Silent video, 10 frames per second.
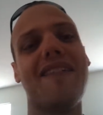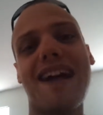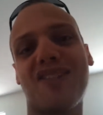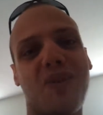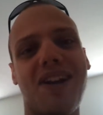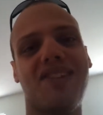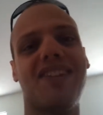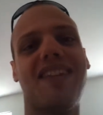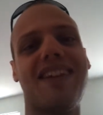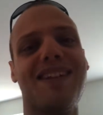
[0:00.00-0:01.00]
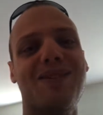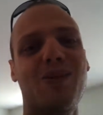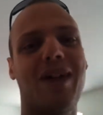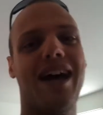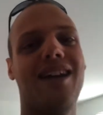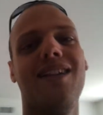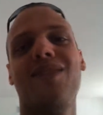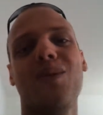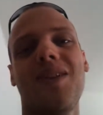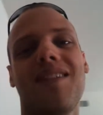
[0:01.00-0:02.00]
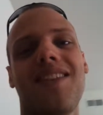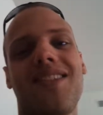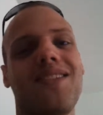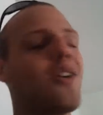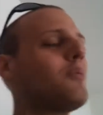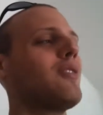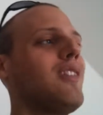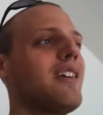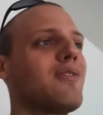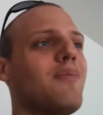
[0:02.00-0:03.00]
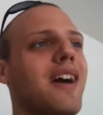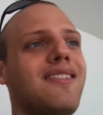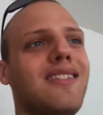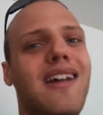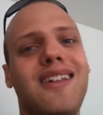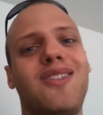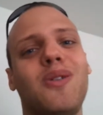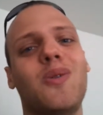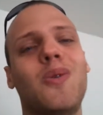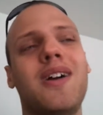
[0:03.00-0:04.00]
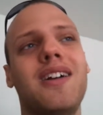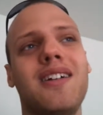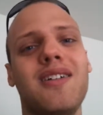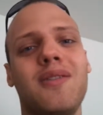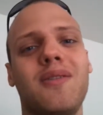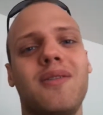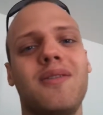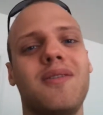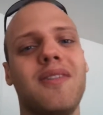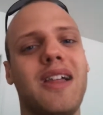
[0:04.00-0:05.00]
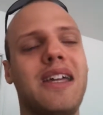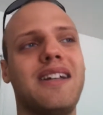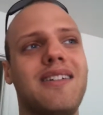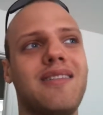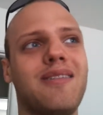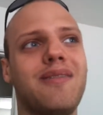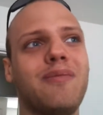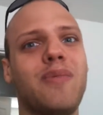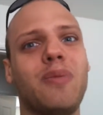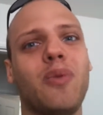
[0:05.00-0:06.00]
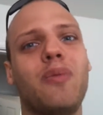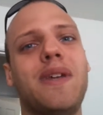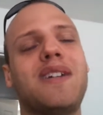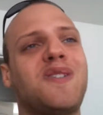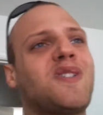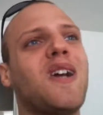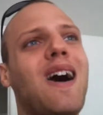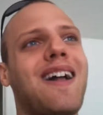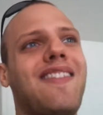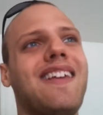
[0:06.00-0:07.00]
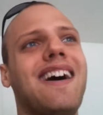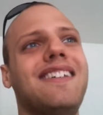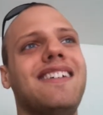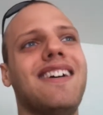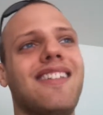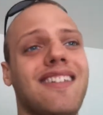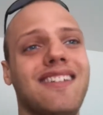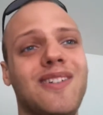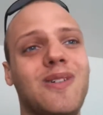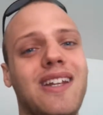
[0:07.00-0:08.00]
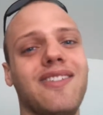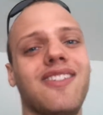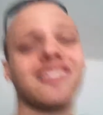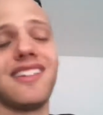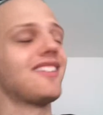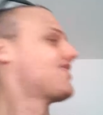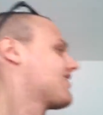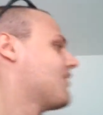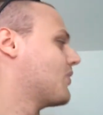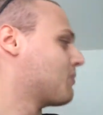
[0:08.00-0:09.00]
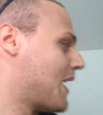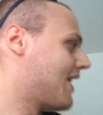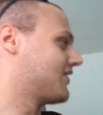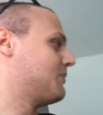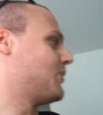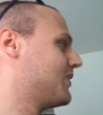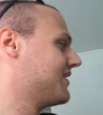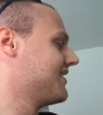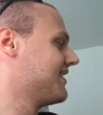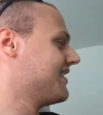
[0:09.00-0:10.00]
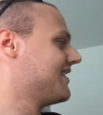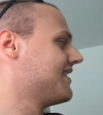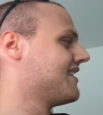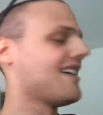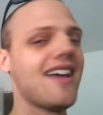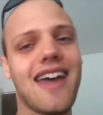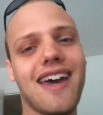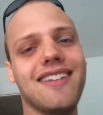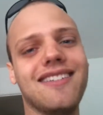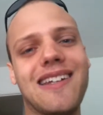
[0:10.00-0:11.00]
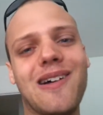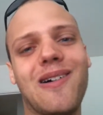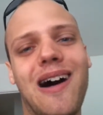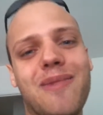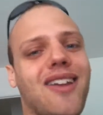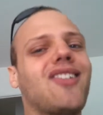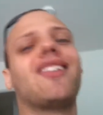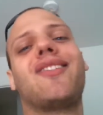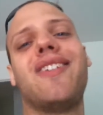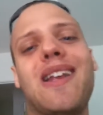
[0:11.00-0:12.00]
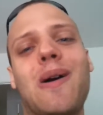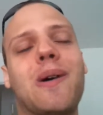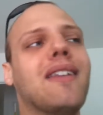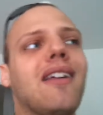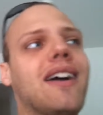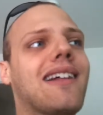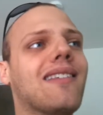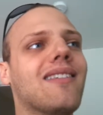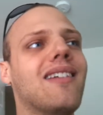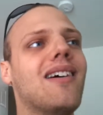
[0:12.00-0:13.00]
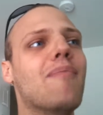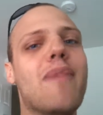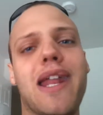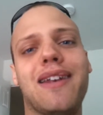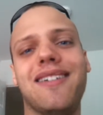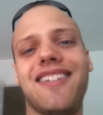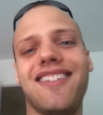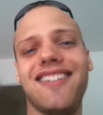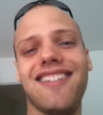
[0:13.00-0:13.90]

And that's crazy that they can do that. If you think of this in terms of, like, from 1992, like, people would be in shock at the idea that you could even think this stuff was possible. And, you know, I'm going to send this video in, like, a minute.